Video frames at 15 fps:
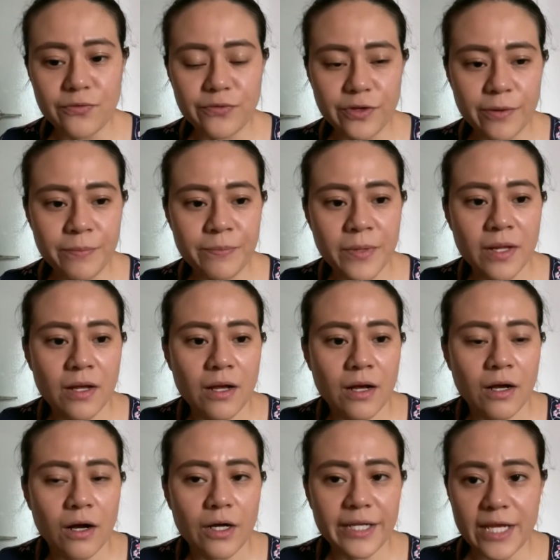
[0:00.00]
them,
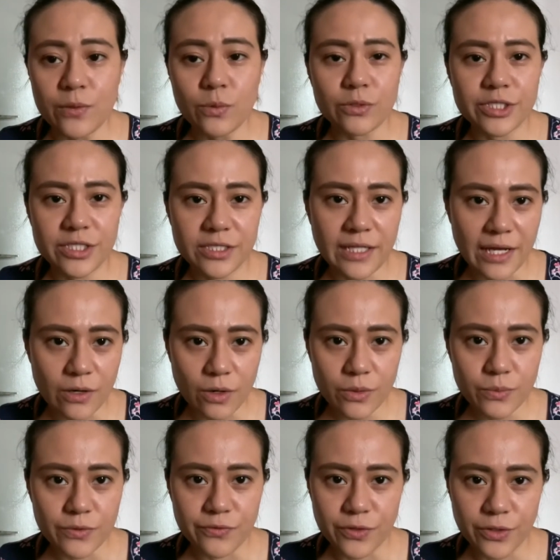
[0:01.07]
they will stay on
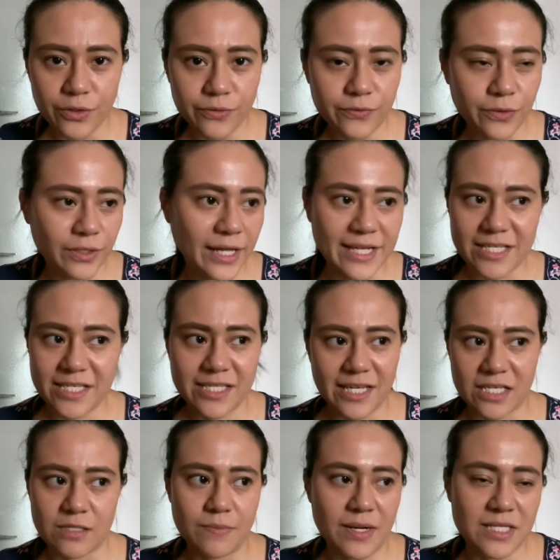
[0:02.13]
with you for like
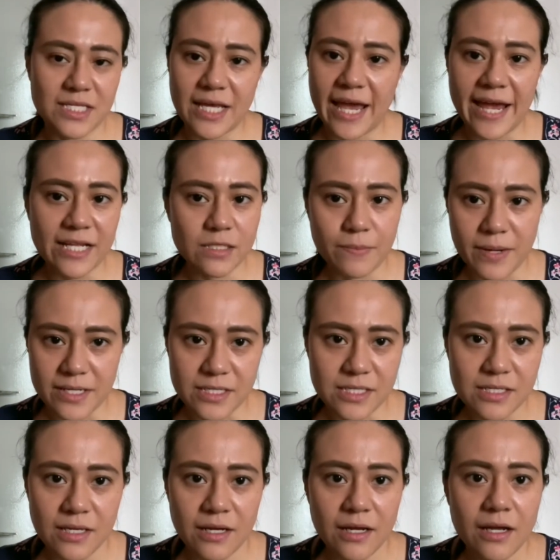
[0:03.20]
6 months, 8
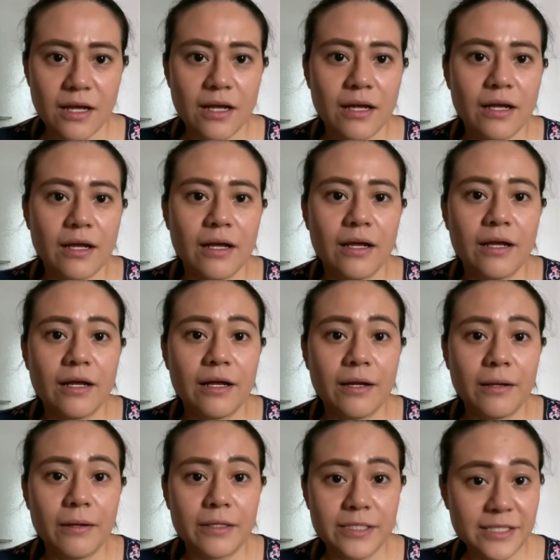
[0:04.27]
months.
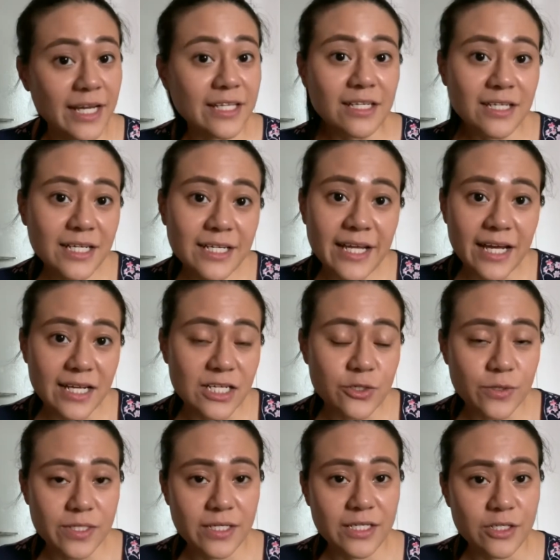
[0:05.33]
Suddenly they are
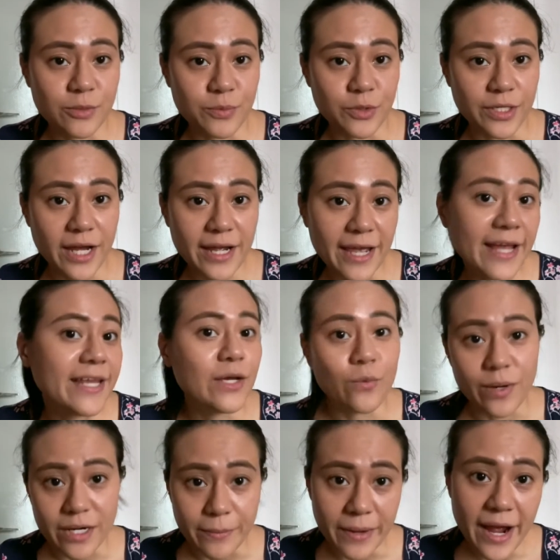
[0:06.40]
interested in your product and they
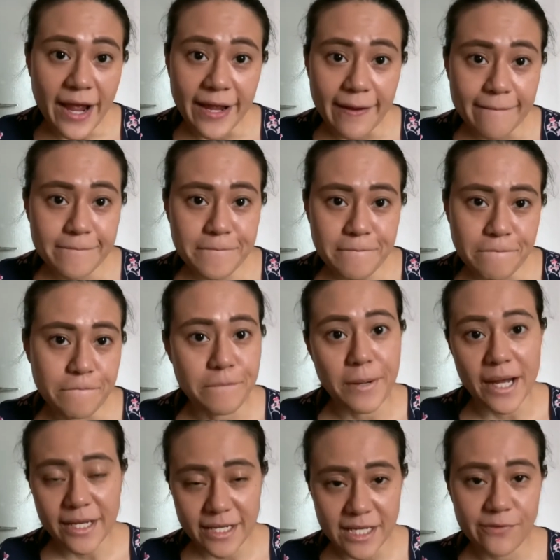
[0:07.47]
want to buy.
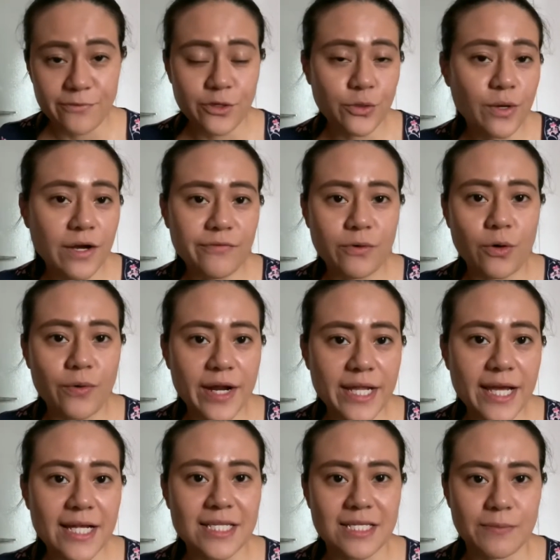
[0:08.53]
But if you have already
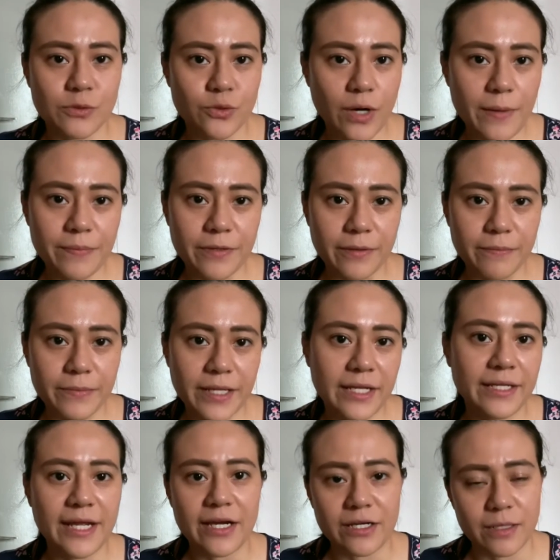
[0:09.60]
unsubscribed them, then
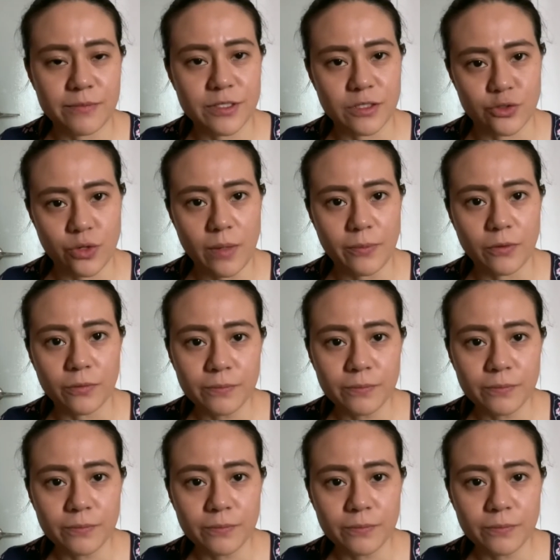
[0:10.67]
there comes the trouble.